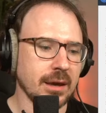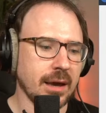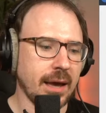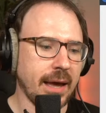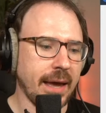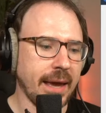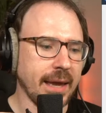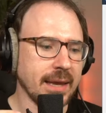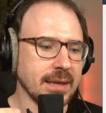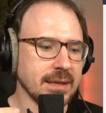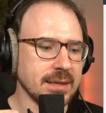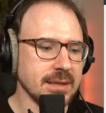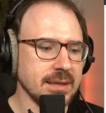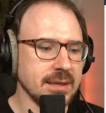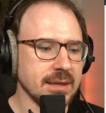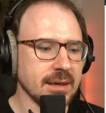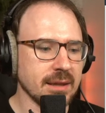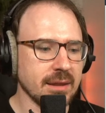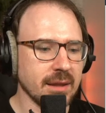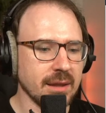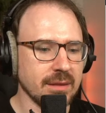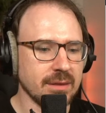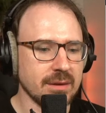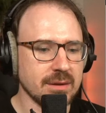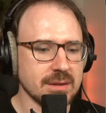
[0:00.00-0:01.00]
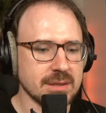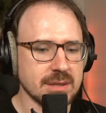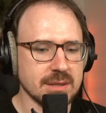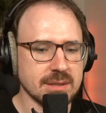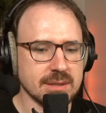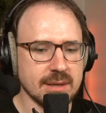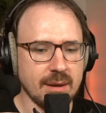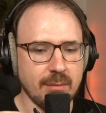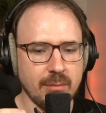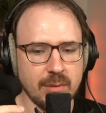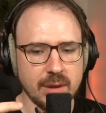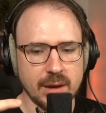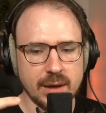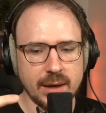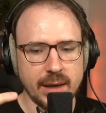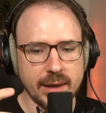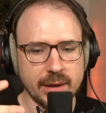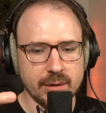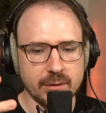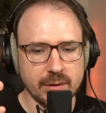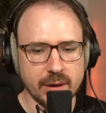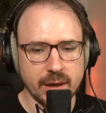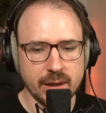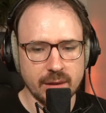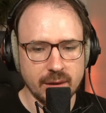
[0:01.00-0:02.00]
idea that this is something like,
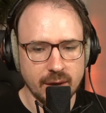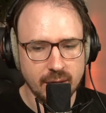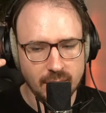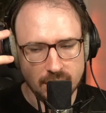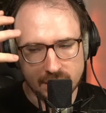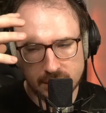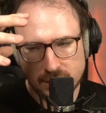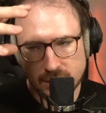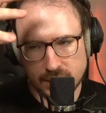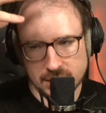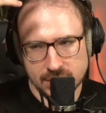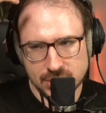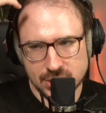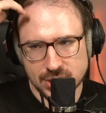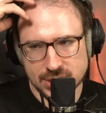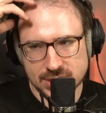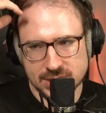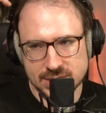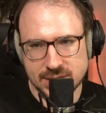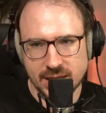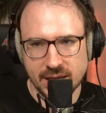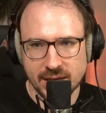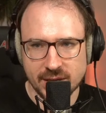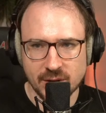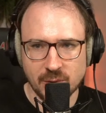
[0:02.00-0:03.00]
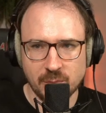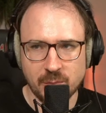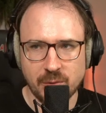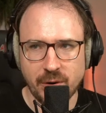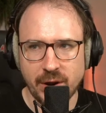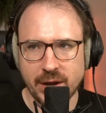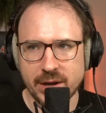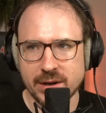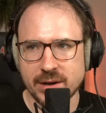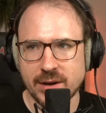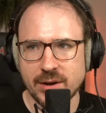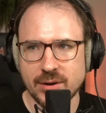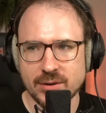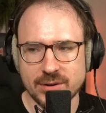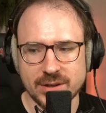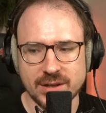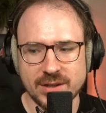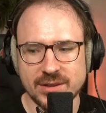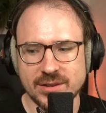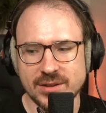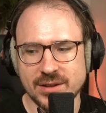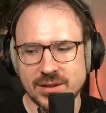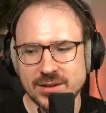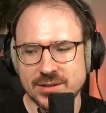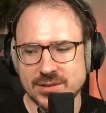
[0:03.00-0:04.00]
okay, they just take your brain out
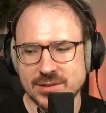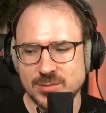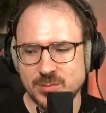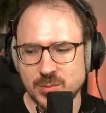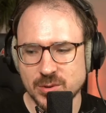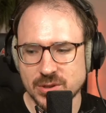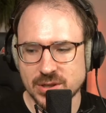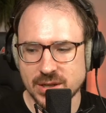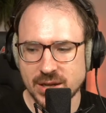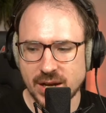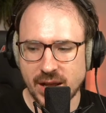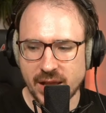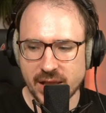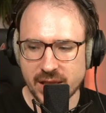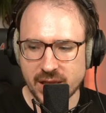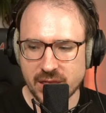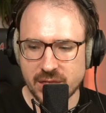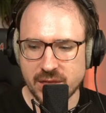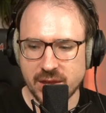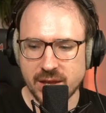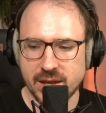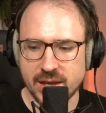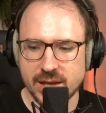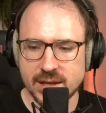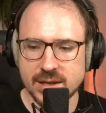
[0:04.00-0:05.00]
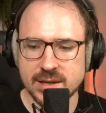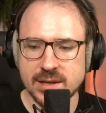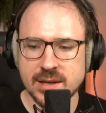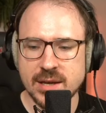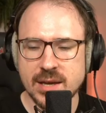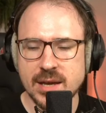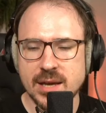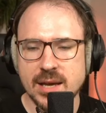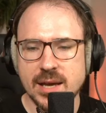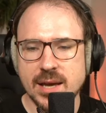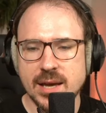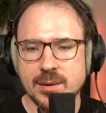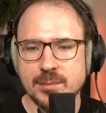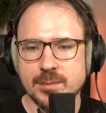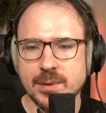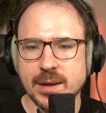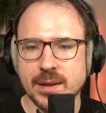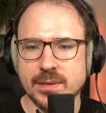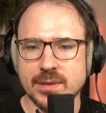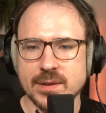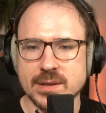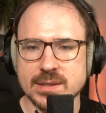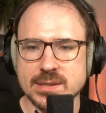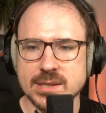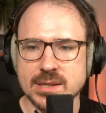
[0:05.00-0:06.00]
and put another thing in, but
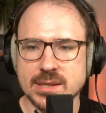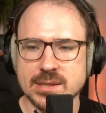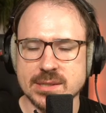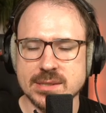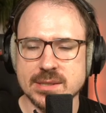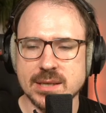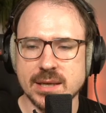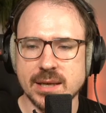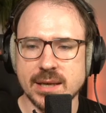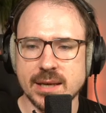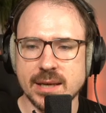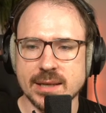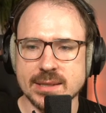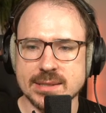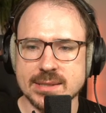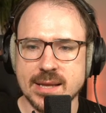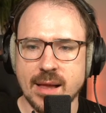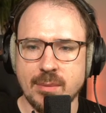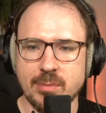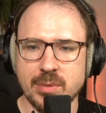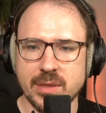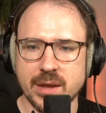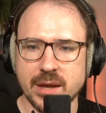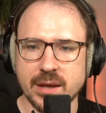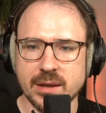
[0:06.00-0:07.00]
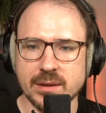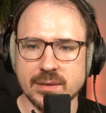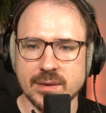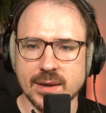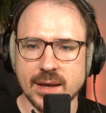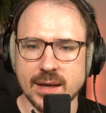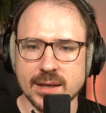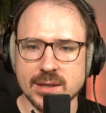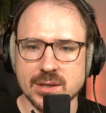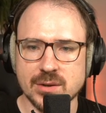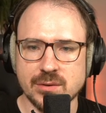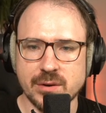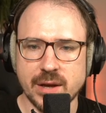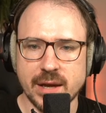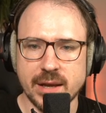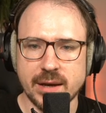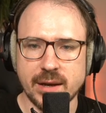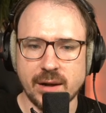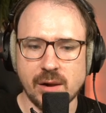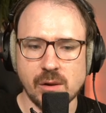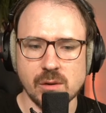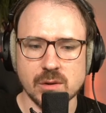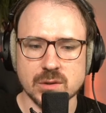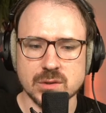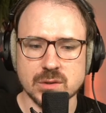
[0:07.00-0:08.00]
this is something that you can
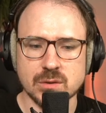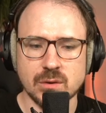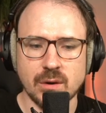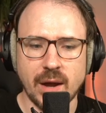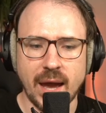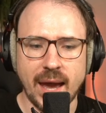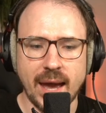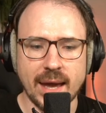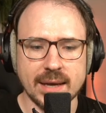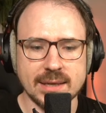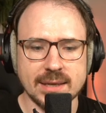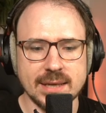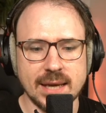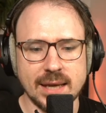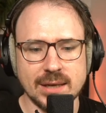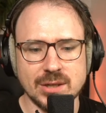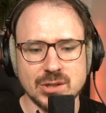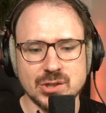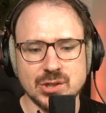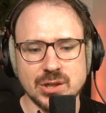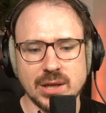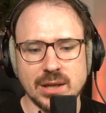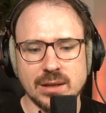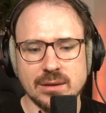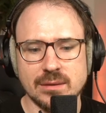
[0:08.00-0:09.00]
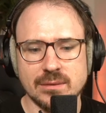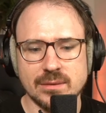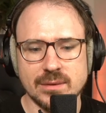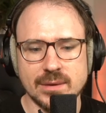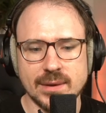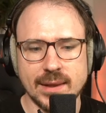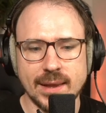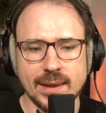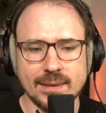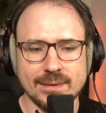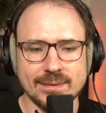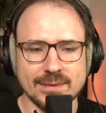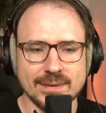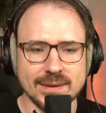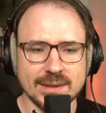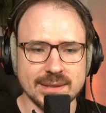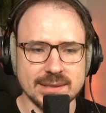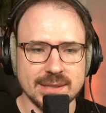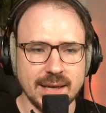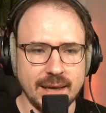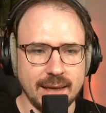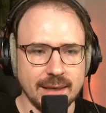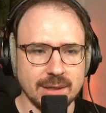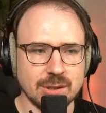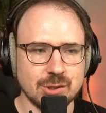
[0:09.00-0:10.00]
also attach and
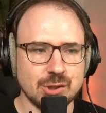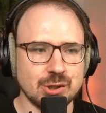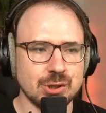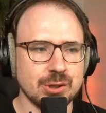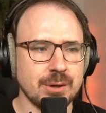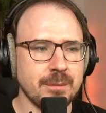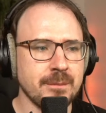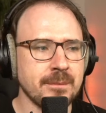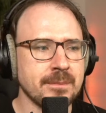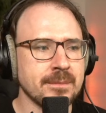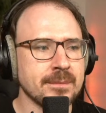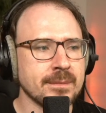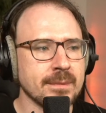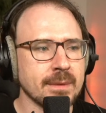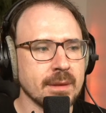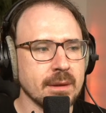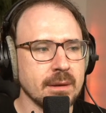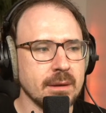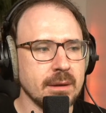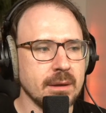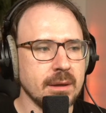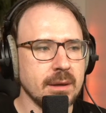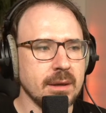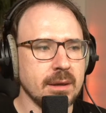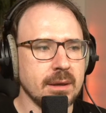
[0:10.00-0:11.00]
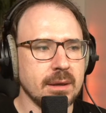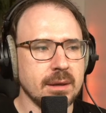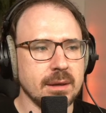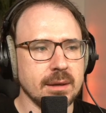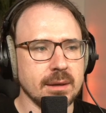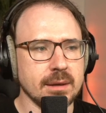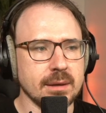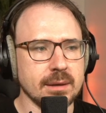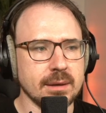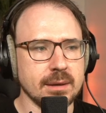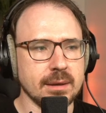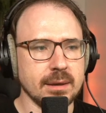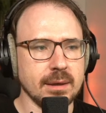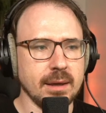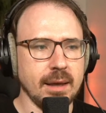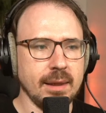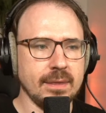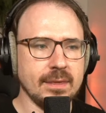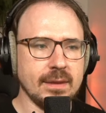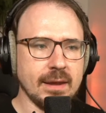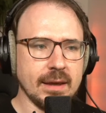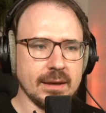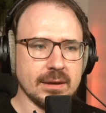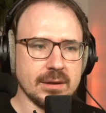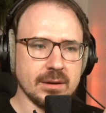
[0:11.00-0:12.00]
detach, and
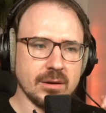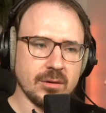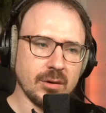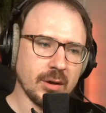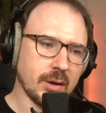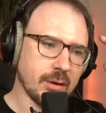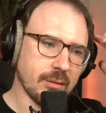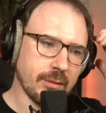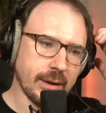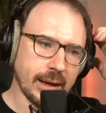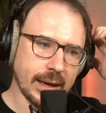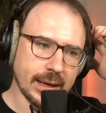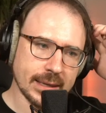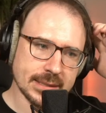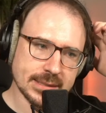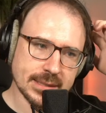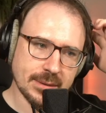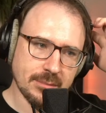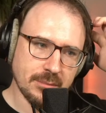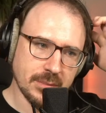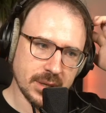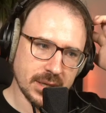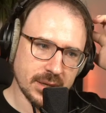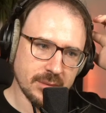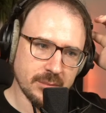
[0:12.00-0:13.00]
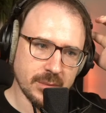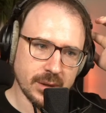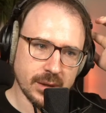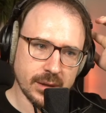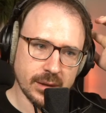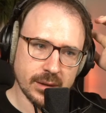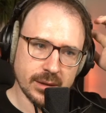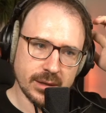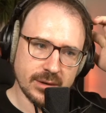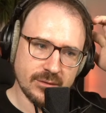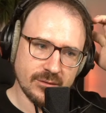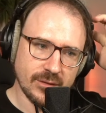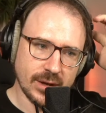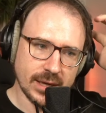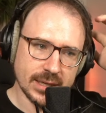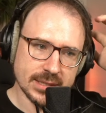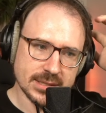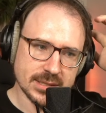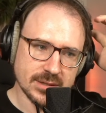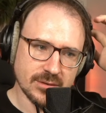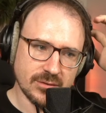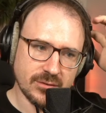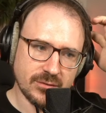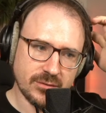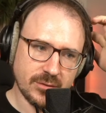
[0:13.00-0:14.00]
that requires a minimal
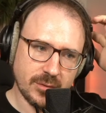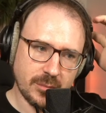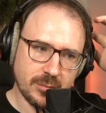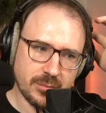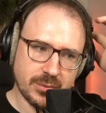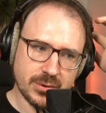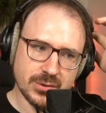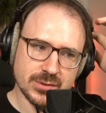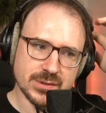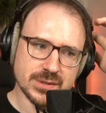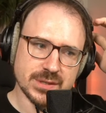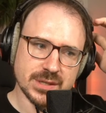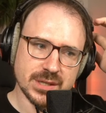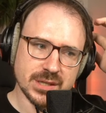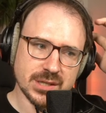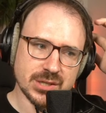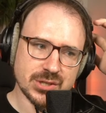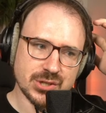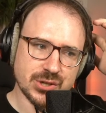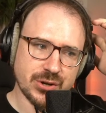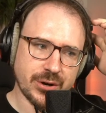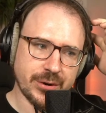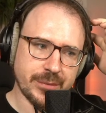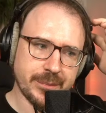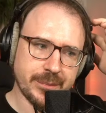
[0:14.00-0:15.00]
invasive procedure.